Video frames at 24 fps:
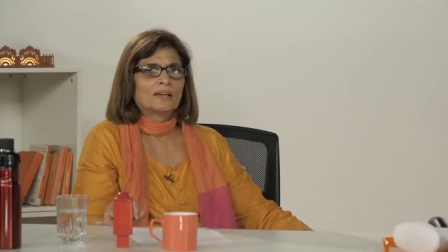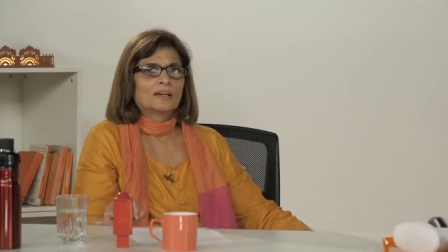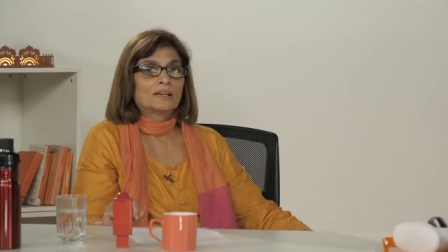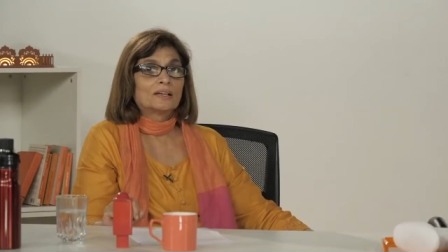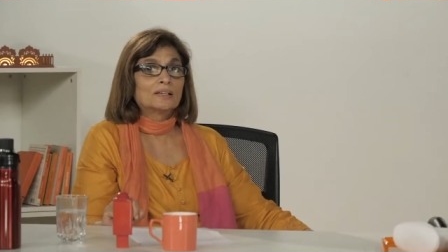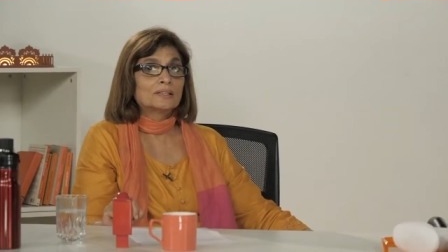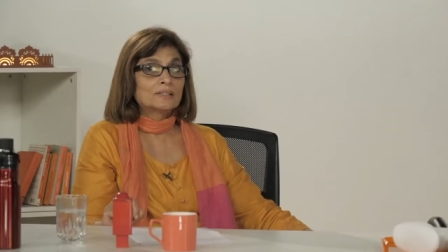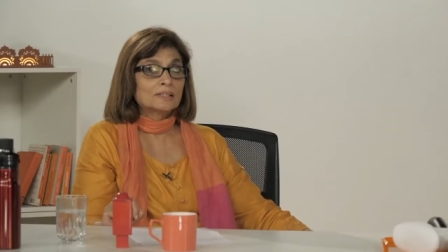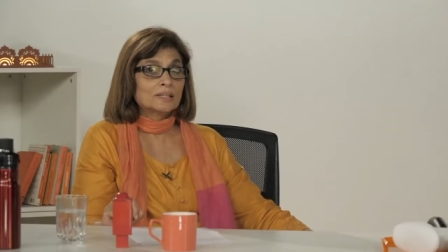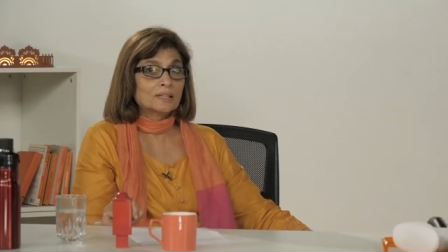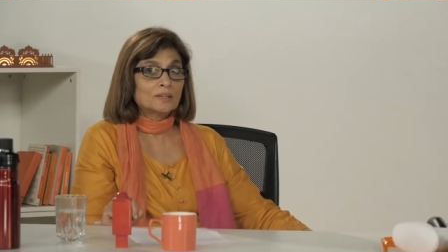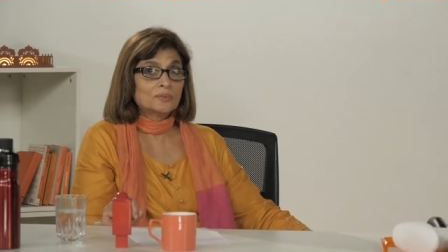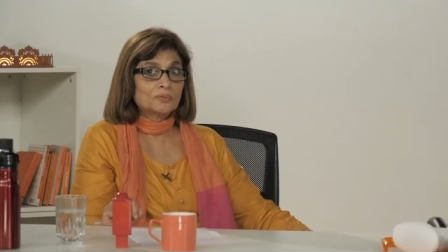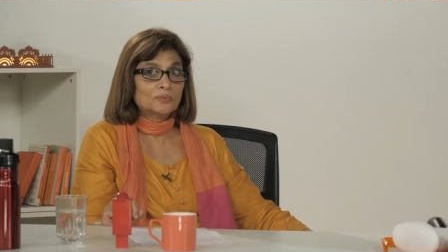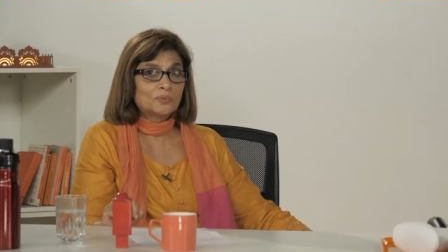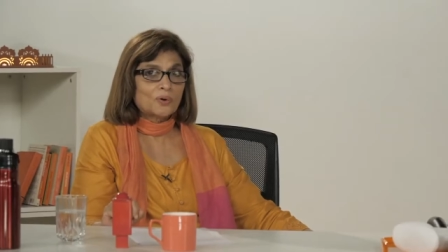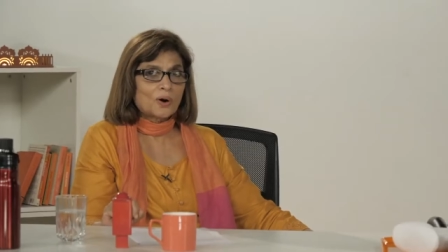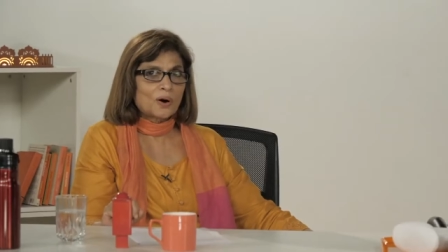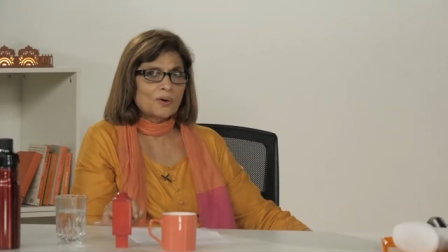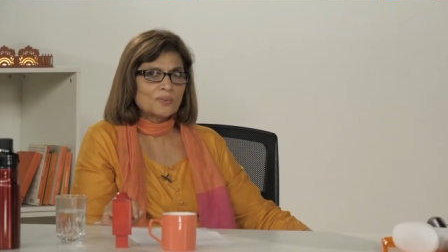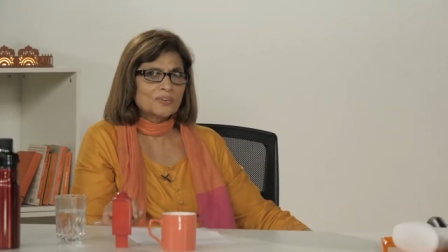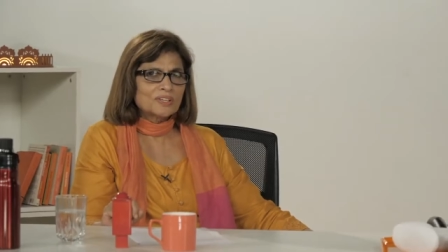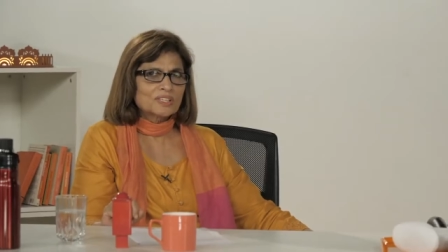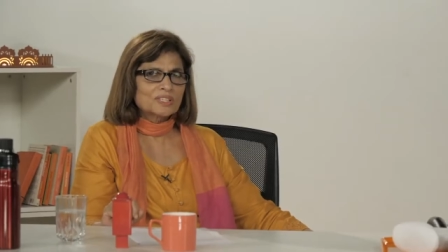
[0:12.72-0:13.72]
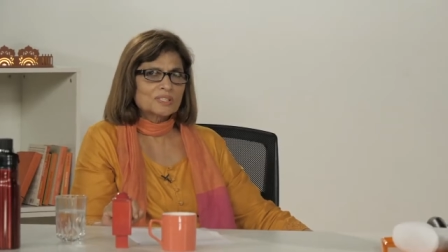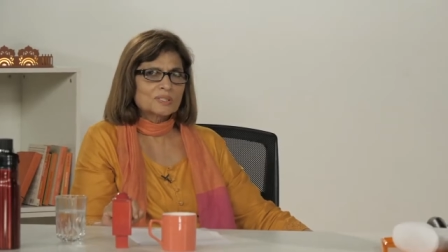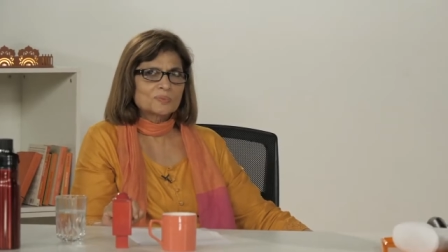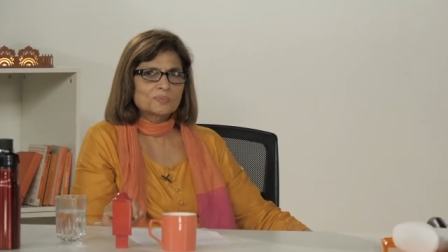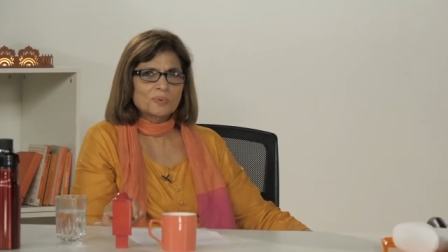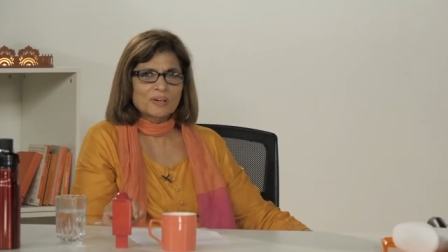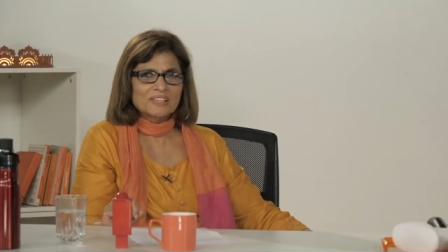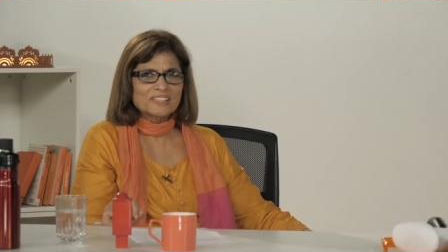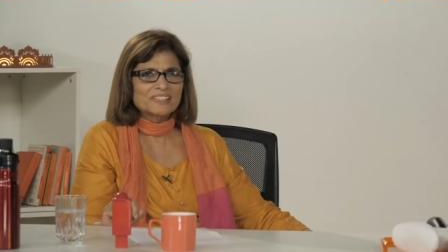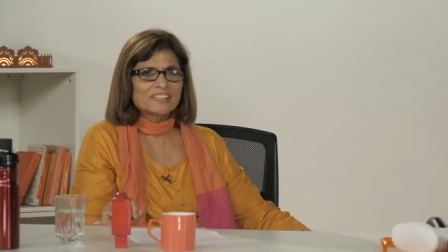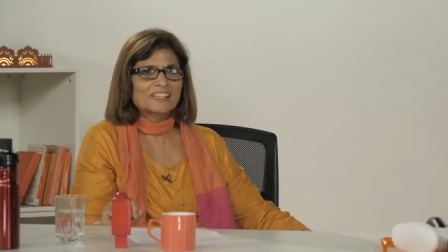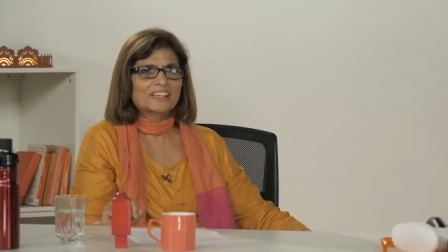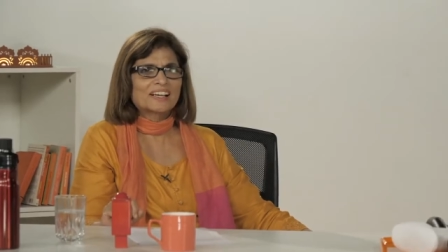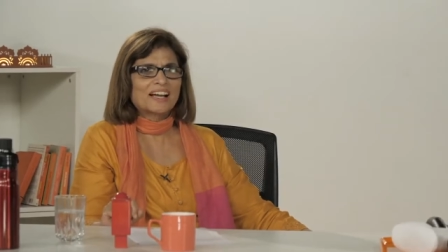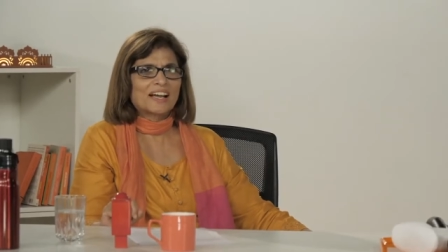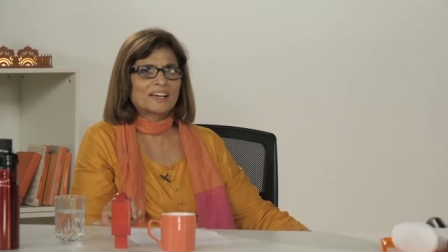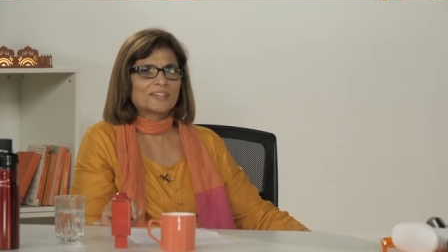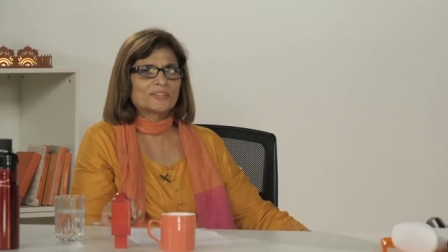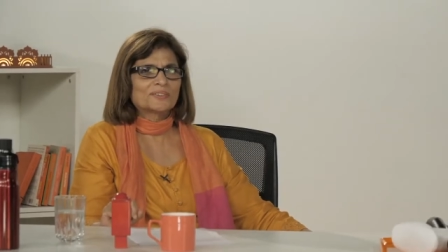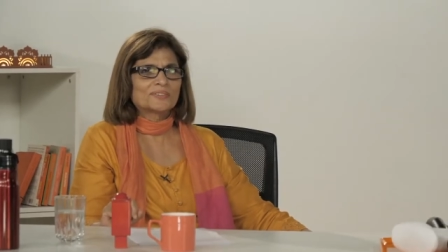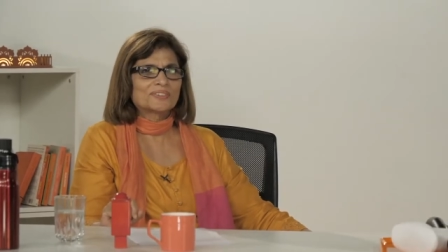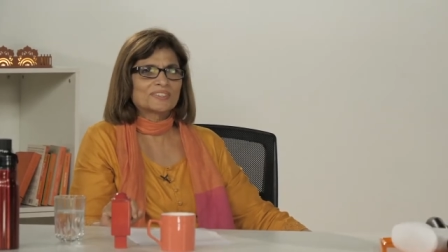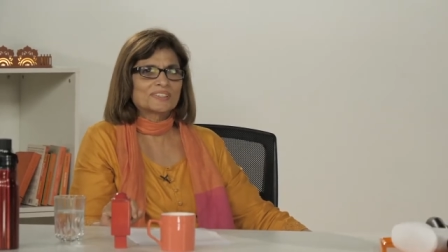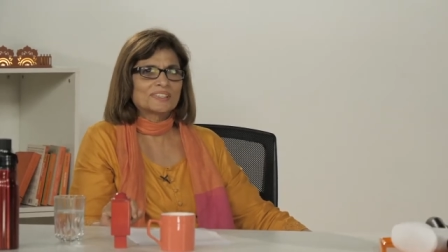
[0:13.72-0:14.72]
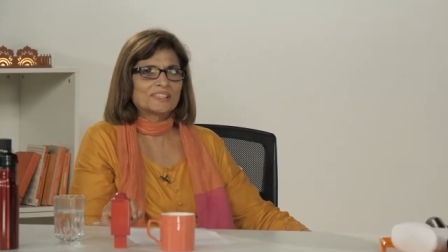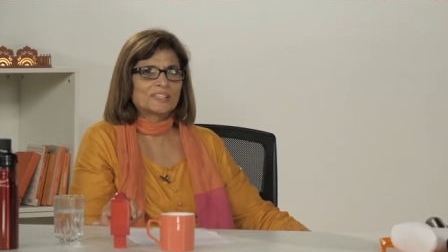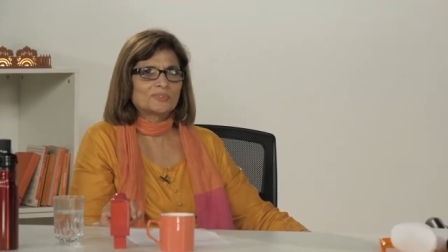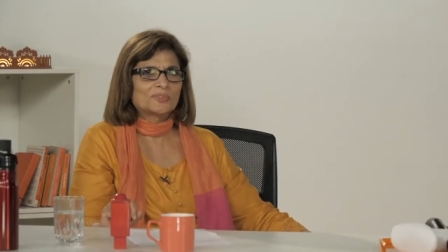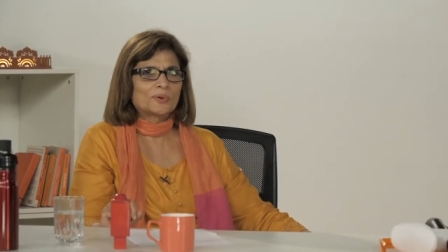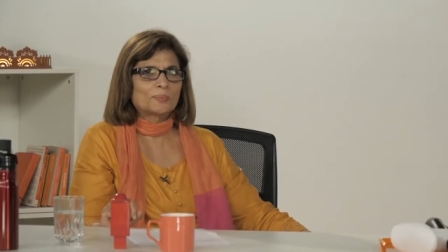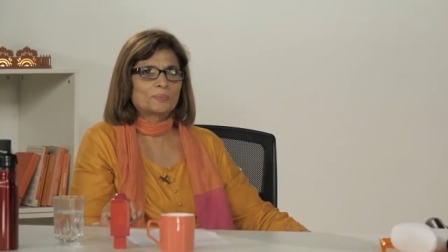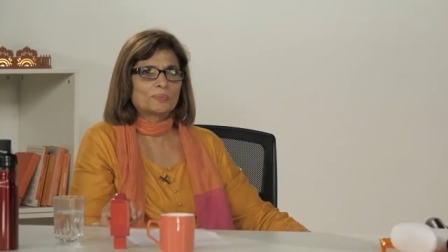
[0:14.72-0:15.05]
It involved a special kind of seat for